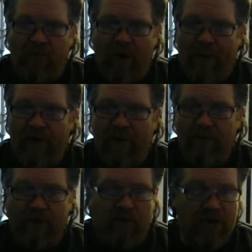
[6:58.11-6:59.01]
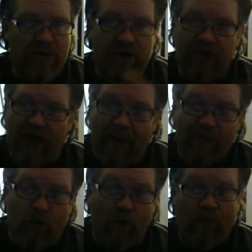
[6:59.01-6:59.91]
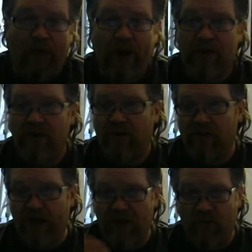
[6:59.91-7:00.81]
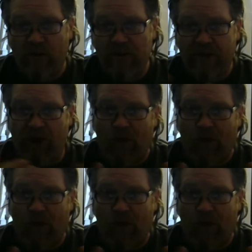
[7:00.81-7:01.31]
Robert Hepner versus the Topps Corporation, Jason Willis,